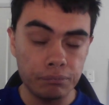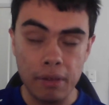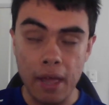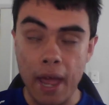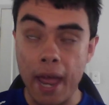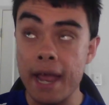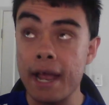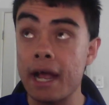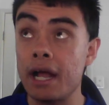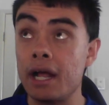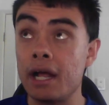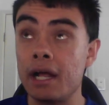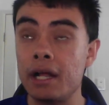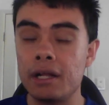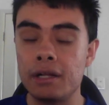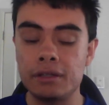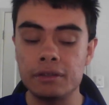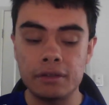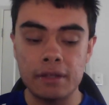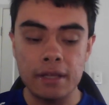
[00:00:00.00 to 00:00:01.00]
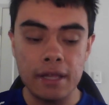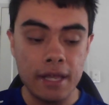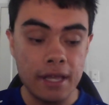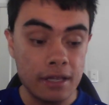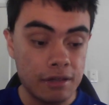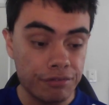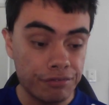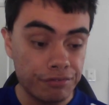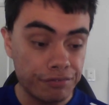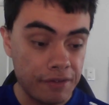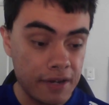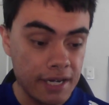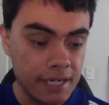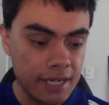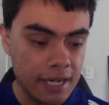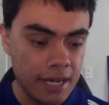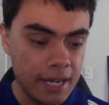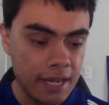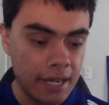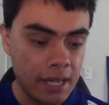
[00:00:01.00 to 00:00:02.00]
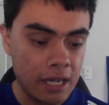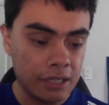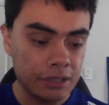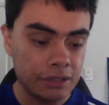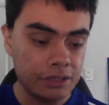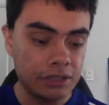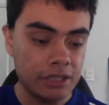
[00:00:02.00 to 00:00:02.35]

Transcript: they are the defending uh,